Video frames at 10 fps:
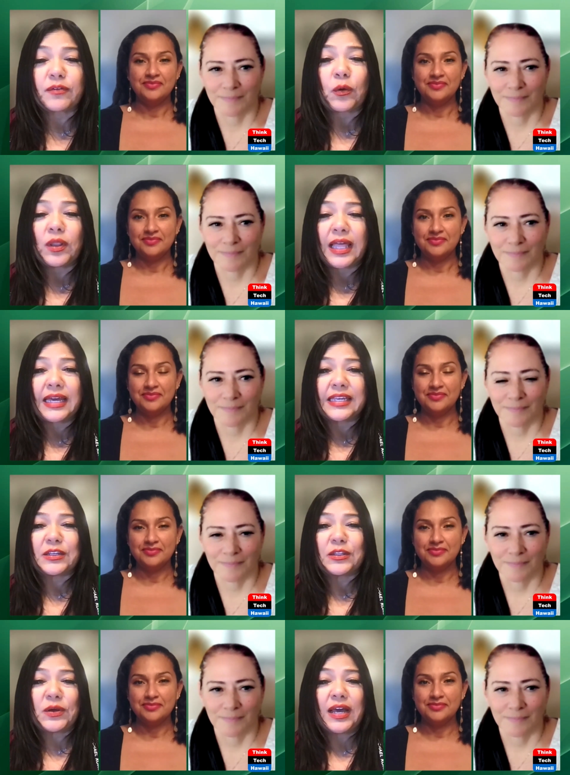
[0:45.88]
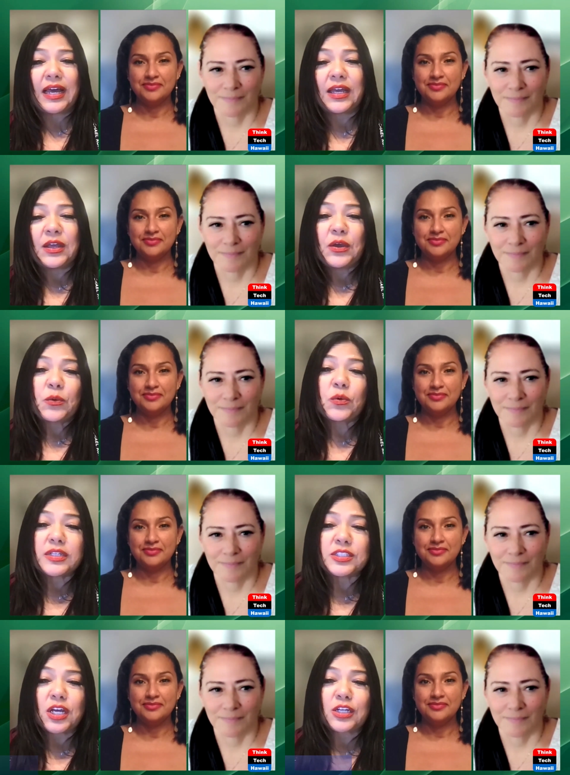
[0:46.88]
Speaker 1: of Hola y Aloha. We're
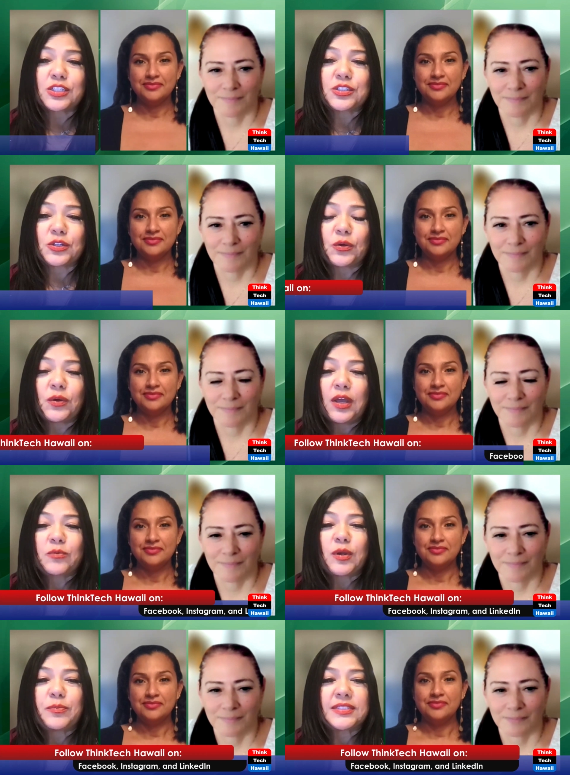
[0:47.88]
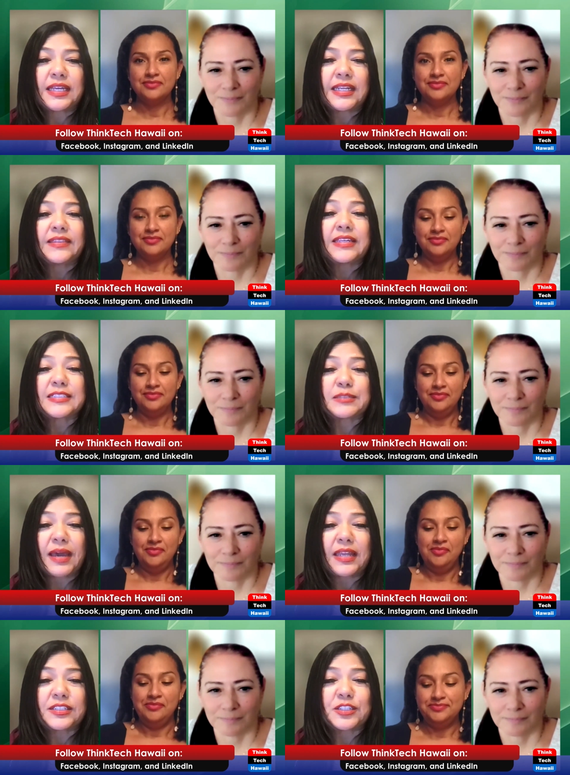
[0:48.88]
a talk show representing the
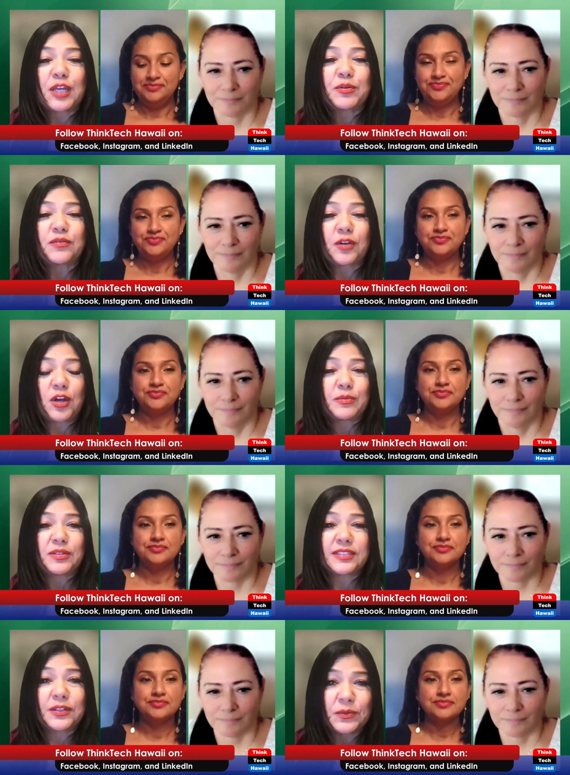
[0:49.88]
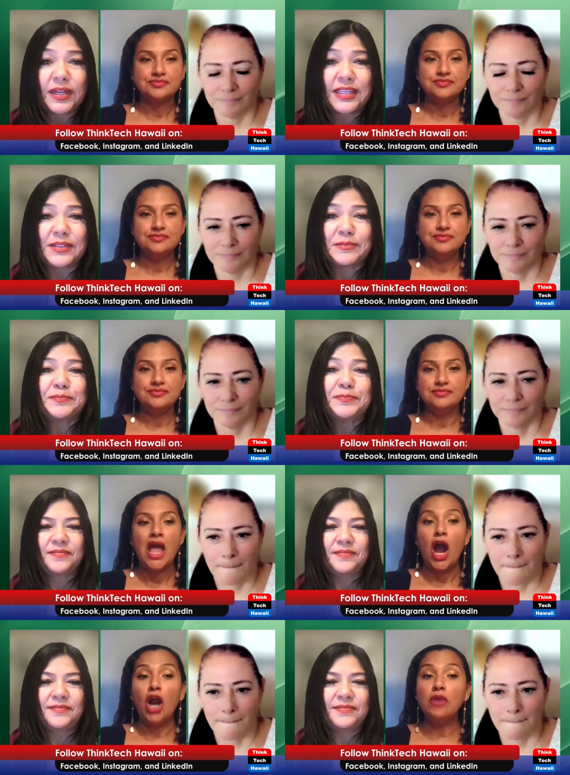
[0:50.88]
Hispanic Chamber of Commerce in Hawaii.
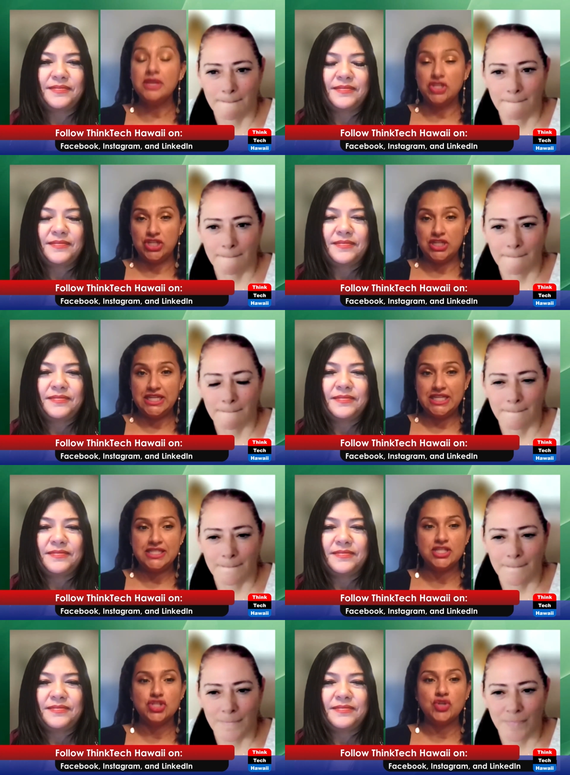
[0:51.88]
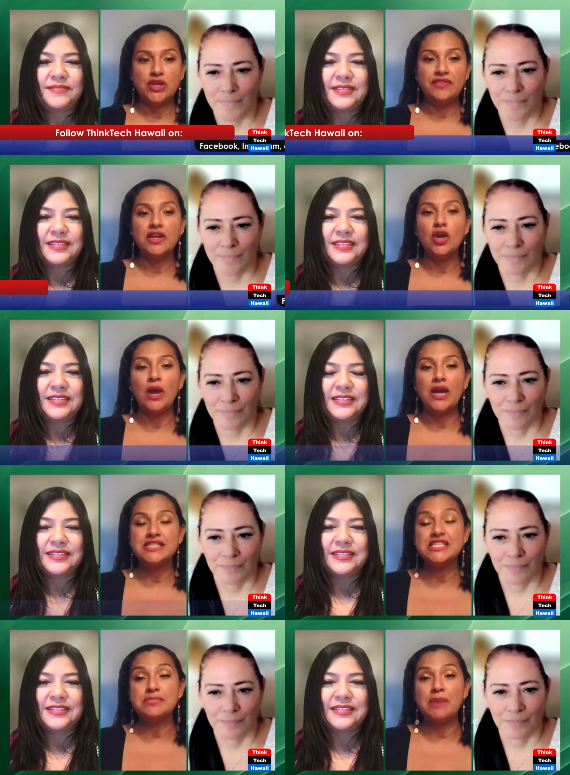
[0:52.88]
Speaker 2: Our mission is to strengthen Hawaii's
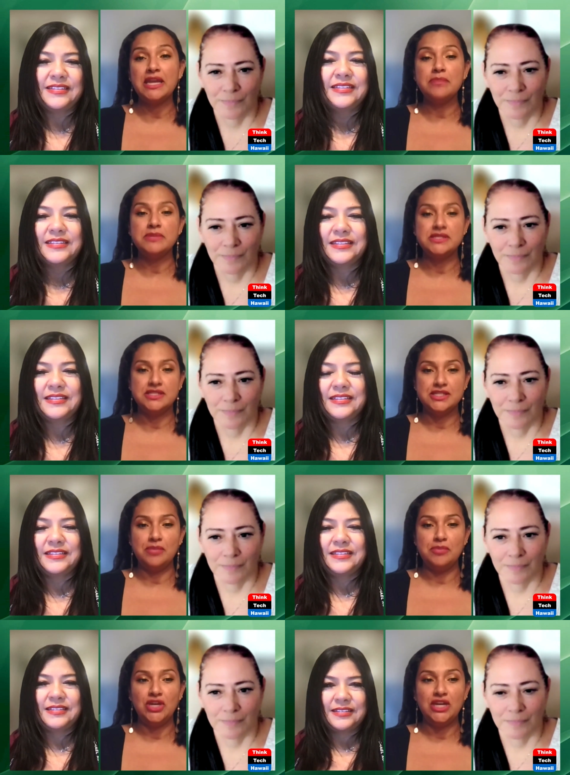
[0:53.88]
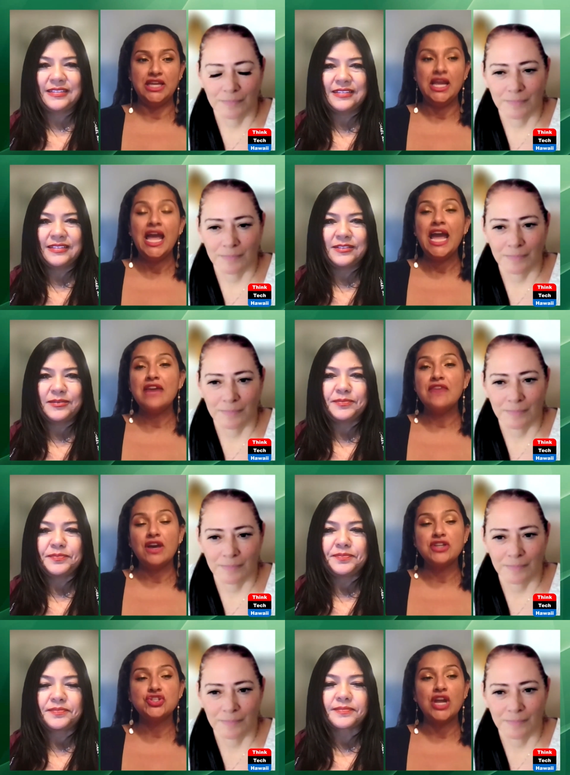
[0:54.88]
Hispanic business community and
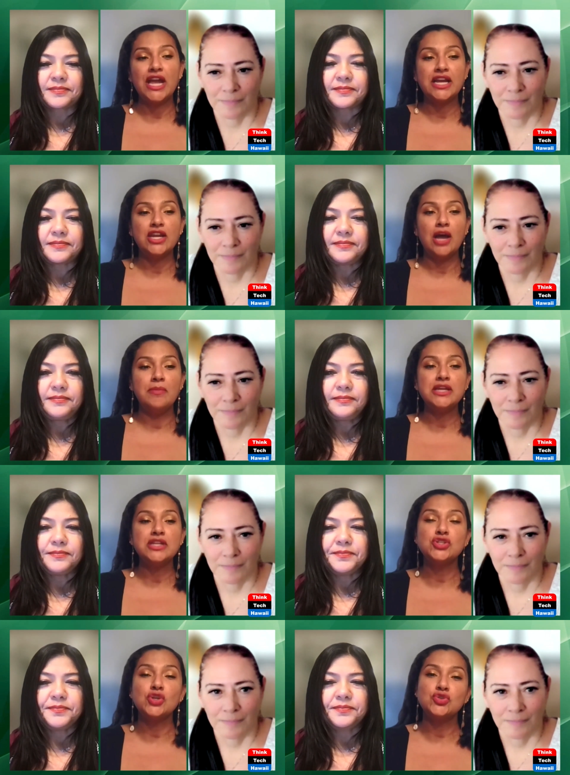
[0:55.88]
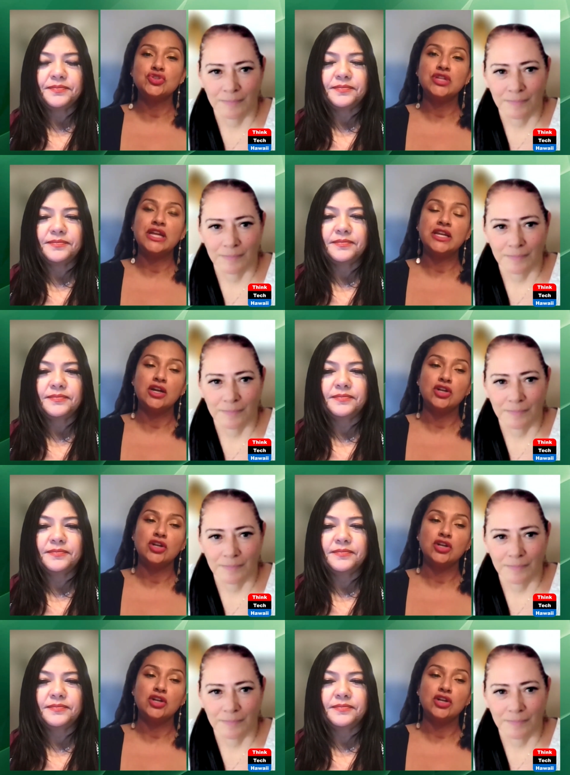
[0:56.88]
foster economic, social, and